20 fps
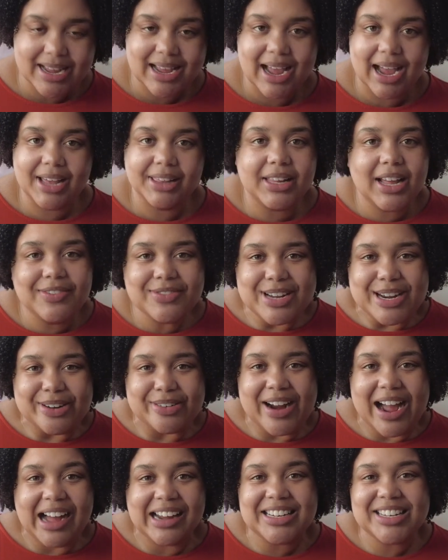I loved
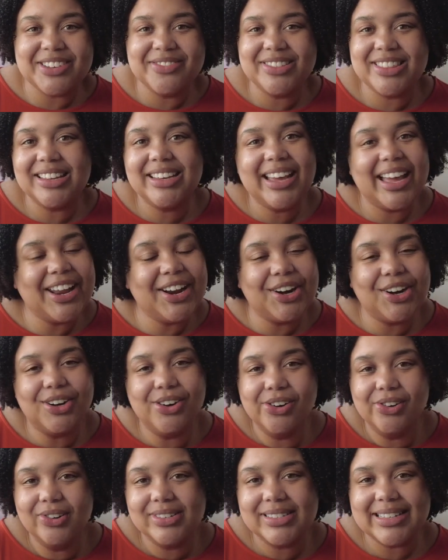interacting with the
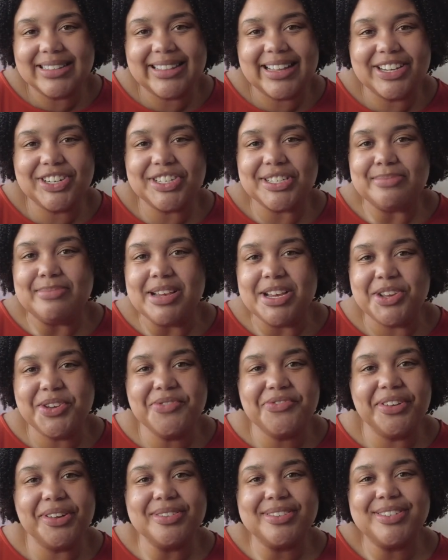kiddos. They just make you
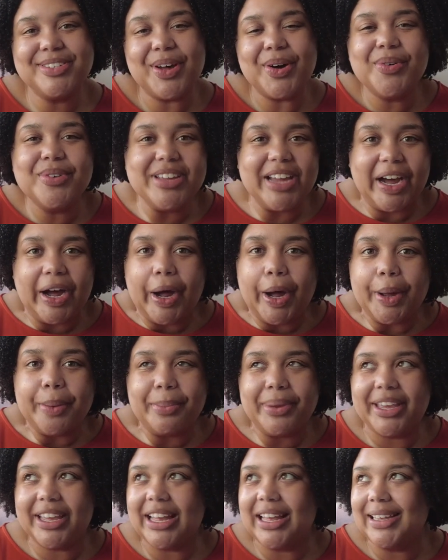feel so young
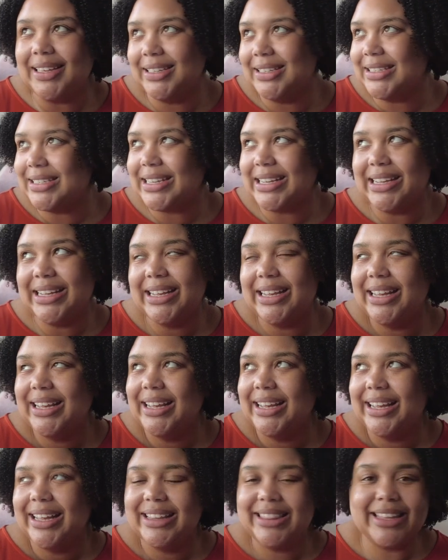because
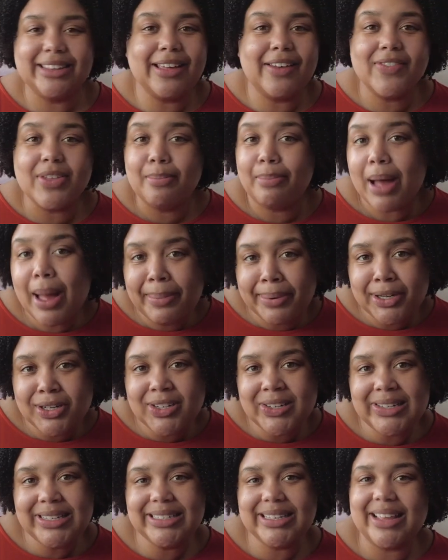they love the
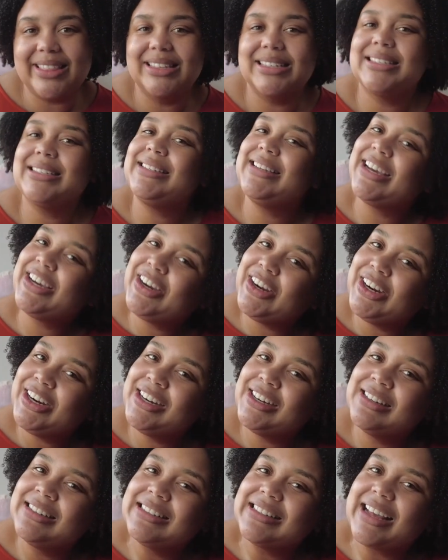bubbles and the
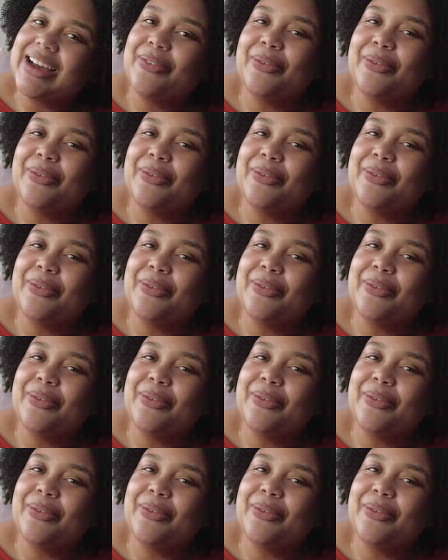stickers.